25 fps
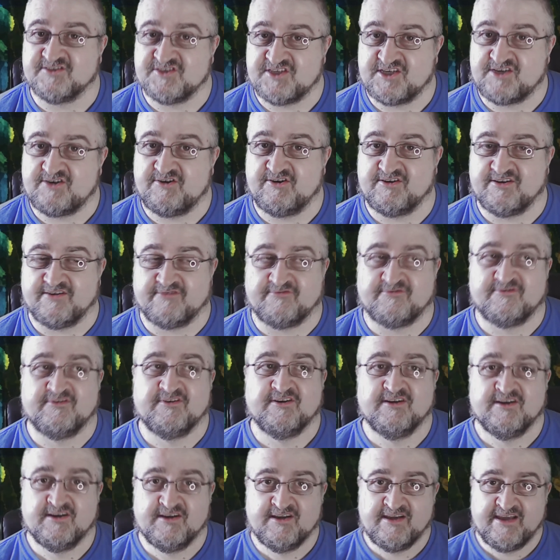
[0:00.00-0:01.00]
You could have
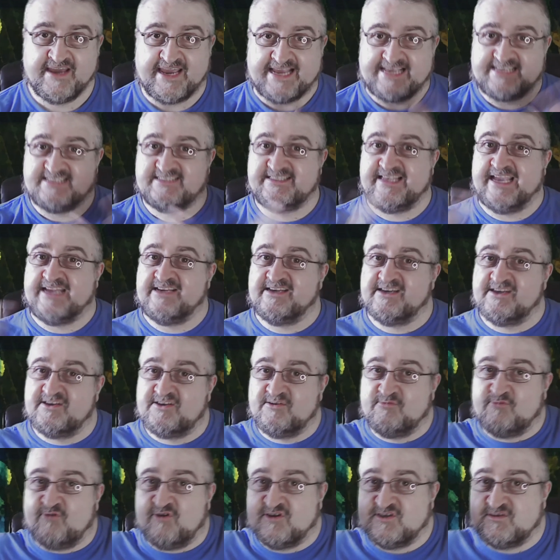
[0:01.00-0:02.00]
extended it
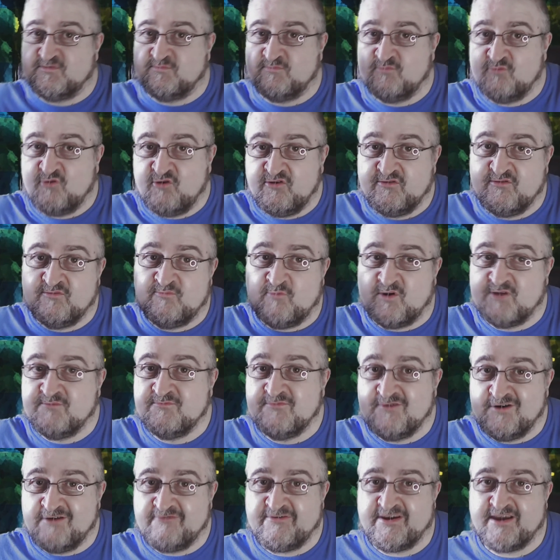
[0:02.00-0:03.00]
towards more than one
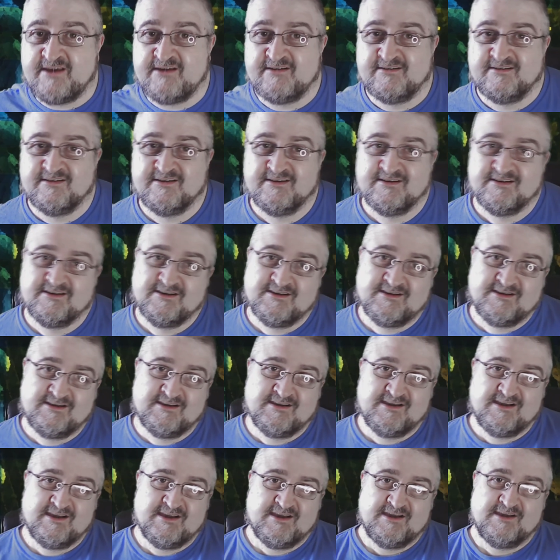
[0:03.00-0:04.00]
movie,
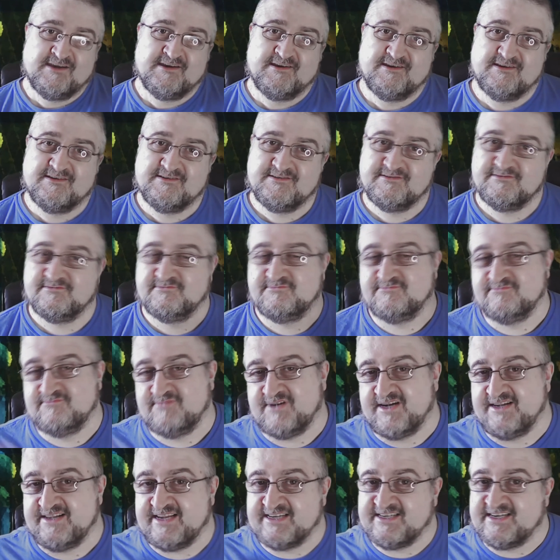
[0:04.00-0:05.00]

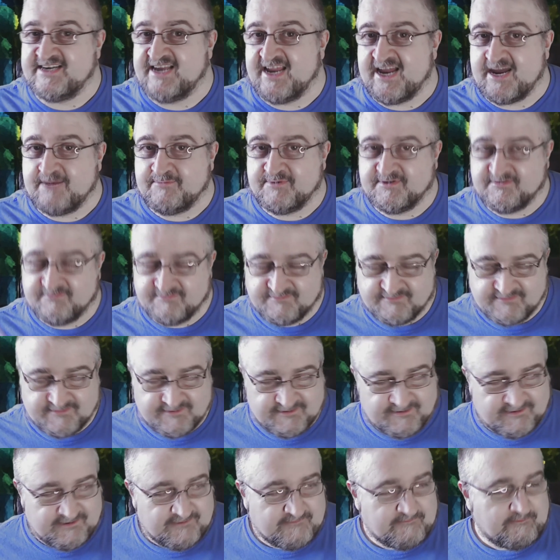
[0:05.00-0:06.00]
but that didn't happen.
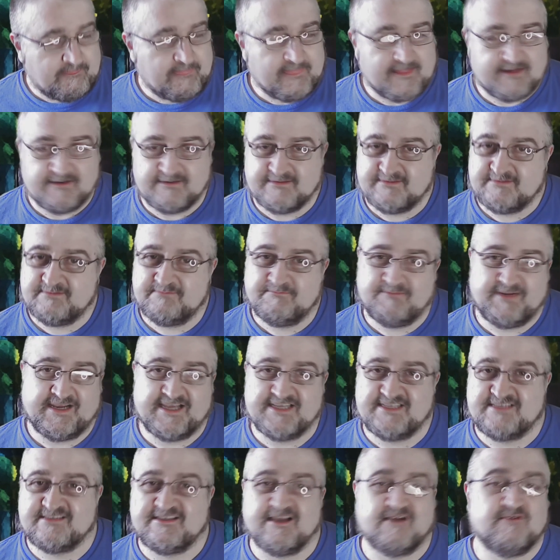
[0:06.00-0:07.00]
But it's
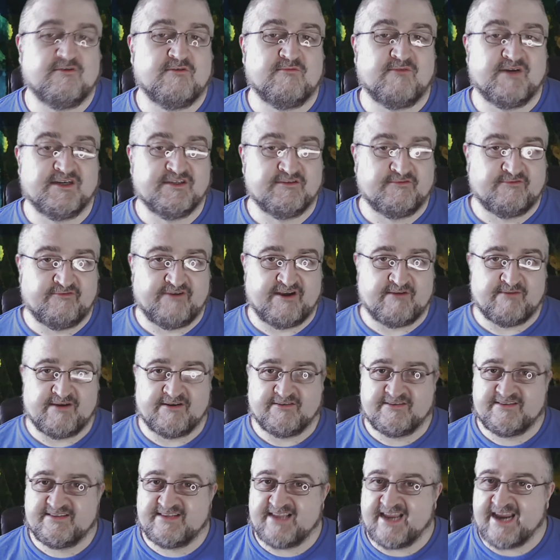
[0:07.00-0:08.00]
still a wonderful film. I
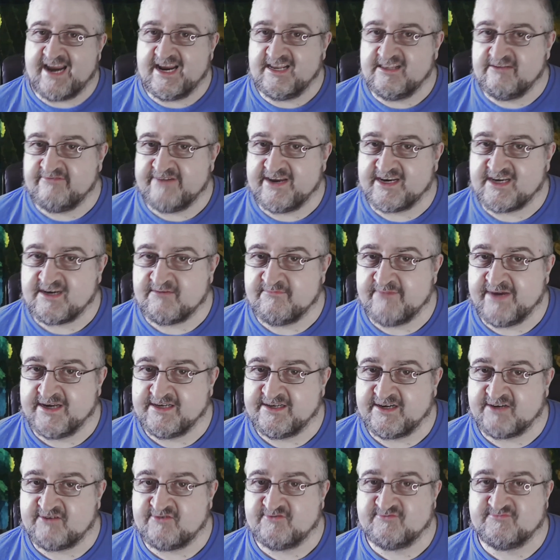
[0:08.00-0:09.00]
highly recommend
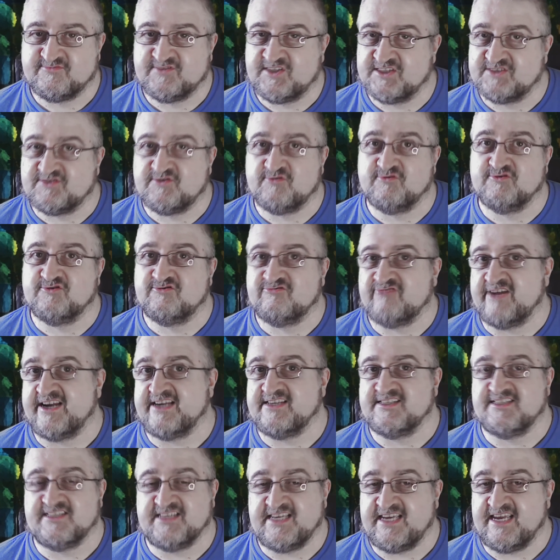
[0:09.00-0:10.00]
it. Just go try and
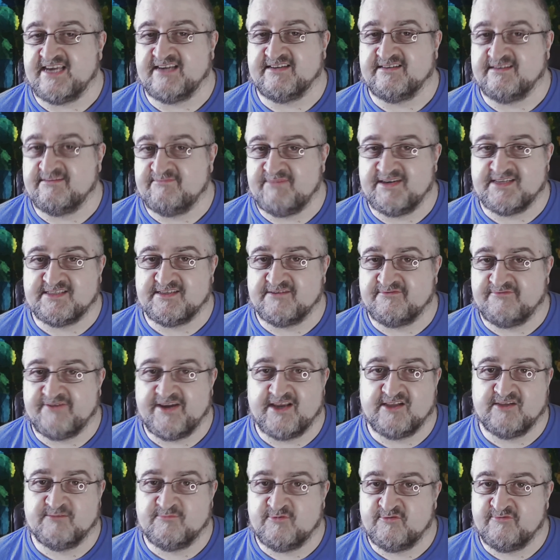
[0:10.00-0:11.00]
see it. I mean, it's
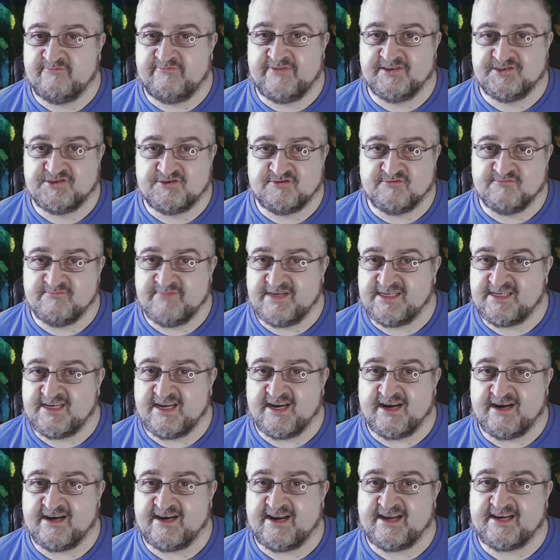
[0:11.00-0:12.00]
available in physical
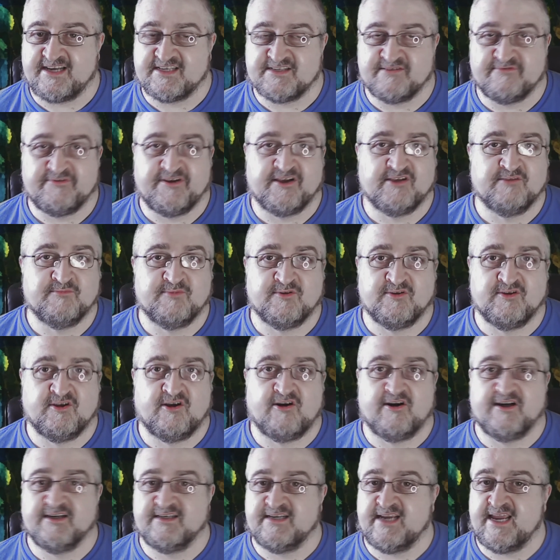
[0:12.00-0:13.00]
media. I think it's available
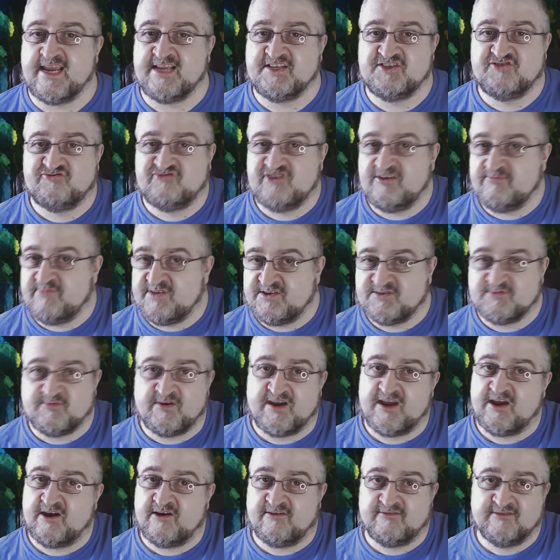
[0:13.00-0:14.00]
on uh, streaming as
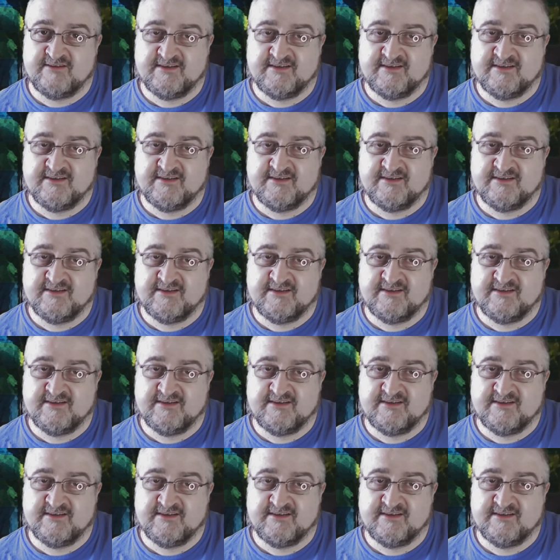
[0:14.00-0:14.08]
well.